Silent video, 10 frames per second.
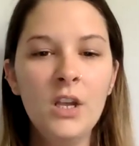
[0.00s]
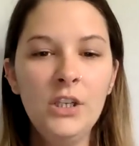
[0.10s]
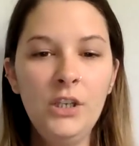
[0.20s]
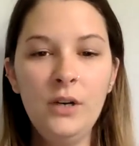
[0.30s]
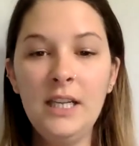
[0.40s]

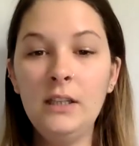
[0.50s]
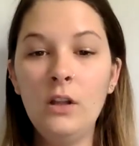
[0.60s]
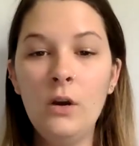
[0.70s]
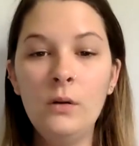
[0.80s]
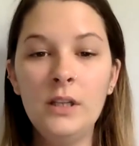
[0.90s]
You need
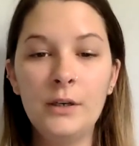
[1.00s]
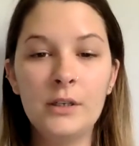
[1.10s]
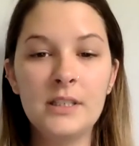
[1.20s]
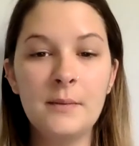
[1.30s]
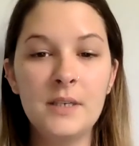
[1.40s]
low
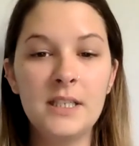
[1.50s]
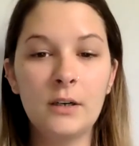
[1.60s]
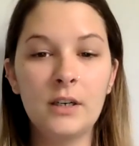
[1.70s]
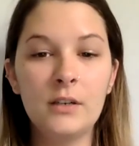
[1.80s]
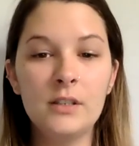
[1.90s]
literacy
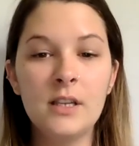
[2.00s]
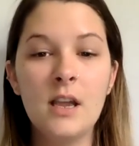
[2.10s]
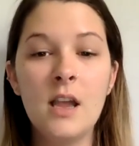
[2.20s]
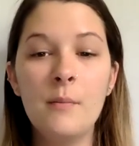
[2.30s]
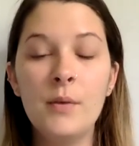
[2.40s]
materials,
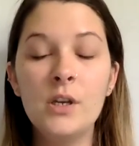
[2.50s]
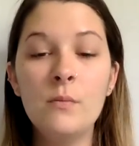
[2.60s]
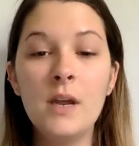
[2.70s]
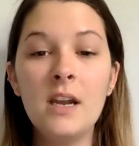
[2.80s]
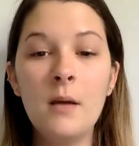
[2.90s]
but you
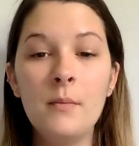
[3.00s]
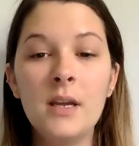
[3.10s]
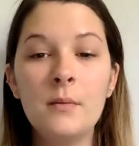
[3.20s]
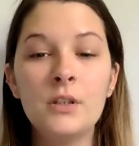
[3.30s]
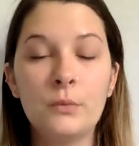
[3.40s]
may not be
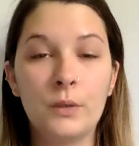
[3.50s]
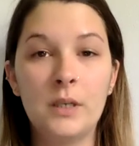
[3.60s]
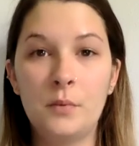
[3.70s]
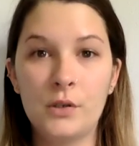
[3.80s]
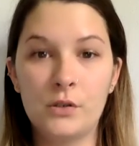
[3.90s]
able to
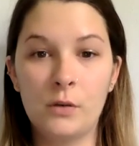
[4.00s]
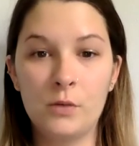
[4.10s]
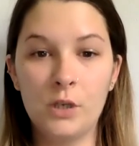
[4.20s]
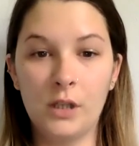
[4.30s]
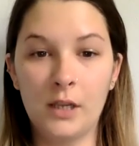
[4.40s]
read
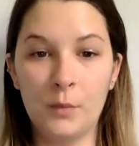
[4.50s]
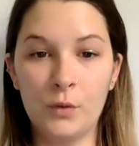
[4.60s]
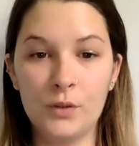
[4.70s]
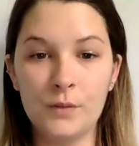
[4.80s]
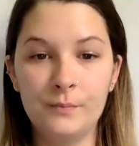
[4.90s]
prescription
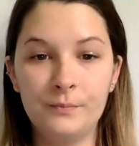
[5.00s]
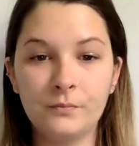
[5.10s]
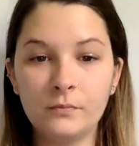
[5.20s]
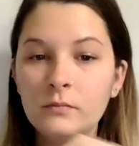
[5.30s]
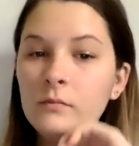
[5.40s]
labels.
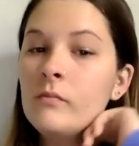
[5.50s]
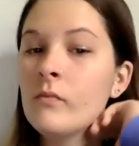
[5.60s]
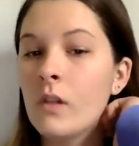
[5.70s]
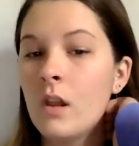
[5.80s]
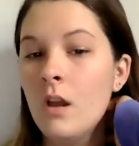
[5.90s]

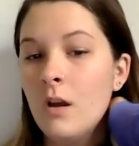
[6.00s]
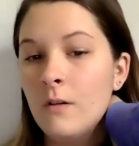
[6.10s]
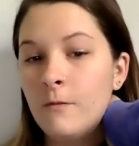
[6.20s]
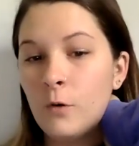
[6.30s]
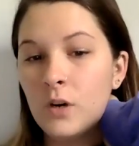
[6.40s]

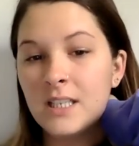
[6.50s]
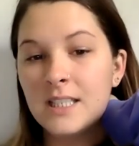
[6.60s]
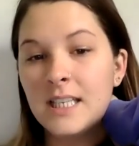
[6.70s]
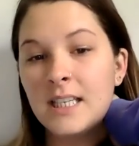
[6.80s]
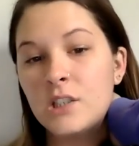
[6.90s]
4 to
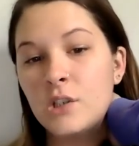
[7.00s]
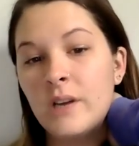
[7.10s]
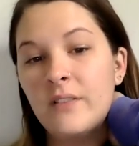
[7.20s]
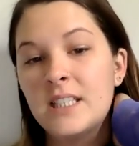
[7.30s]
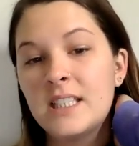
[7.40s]
6, you
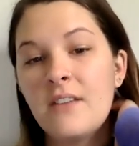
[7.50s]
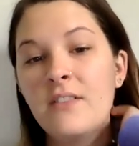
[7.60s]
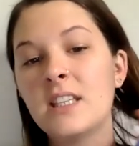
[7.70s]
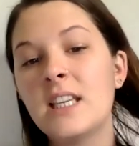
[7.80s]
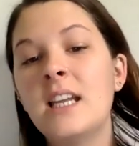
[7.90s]
have a
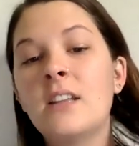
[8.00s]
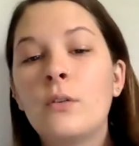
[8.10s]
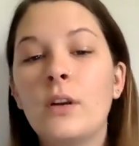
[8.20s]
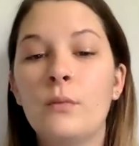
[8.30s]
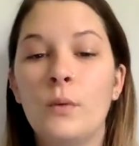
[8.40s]
7th to 8th
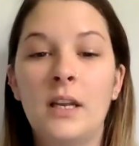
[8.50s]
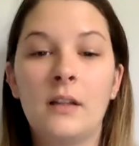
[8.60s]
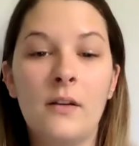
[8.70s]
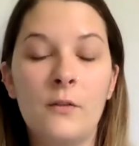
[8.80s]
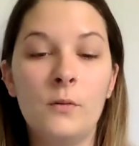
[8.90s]
grade reading
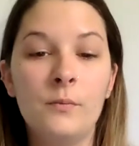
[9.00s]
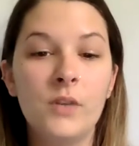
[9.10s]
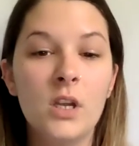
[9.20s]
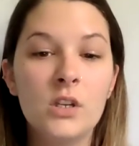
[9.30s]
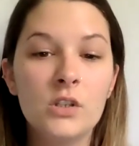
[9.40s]
level.
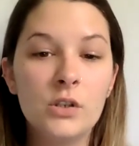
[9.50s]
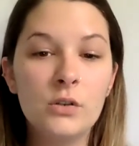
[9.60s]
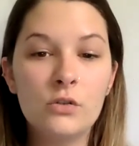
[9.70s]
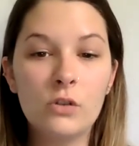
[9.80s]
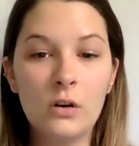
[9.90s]
So you
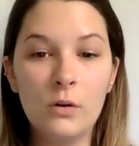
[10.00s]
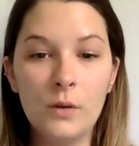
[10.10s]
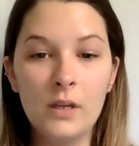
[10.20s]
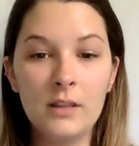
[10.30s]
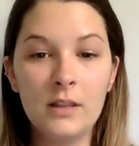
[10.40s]
struggle
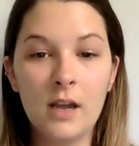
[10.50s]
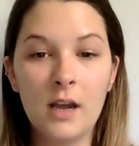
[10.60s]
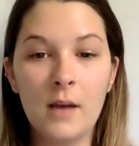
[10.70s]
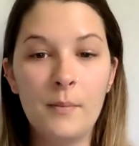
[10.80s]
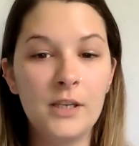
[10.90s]
with
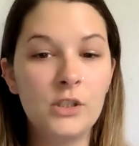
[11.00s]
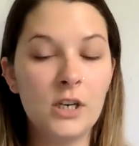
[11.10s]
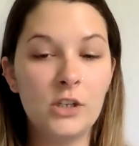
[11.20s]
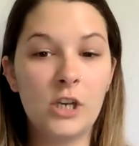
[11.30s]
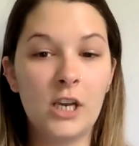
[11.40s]
patient
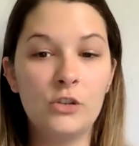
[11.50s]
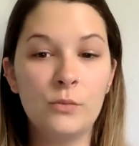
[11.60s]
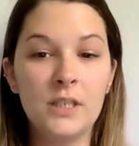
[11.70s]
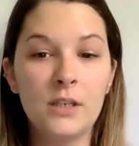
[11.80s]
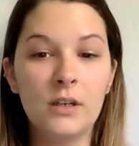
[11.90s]
education
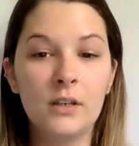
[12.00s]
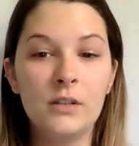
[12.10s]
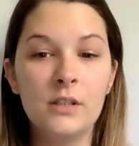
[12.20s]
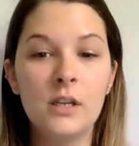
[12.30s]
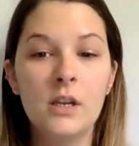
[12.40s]

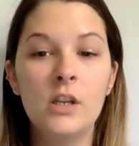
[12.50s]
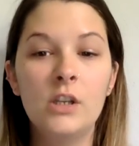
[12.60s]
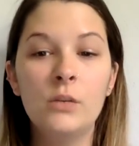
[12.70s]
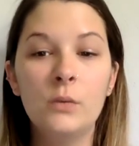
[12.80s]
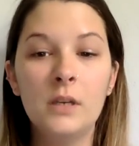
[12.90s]
materials,
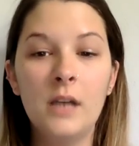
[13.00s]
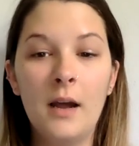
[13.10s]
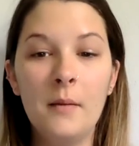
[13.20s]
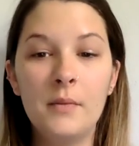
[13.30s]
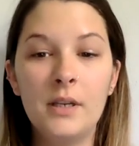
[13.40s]
you will
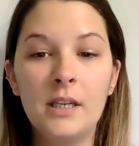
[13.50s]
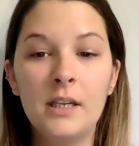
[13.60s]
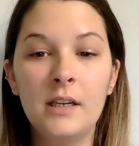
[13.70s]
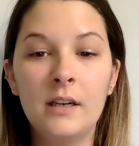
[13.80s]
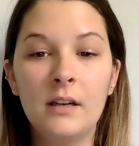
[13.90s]
not
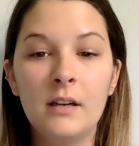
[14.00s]
be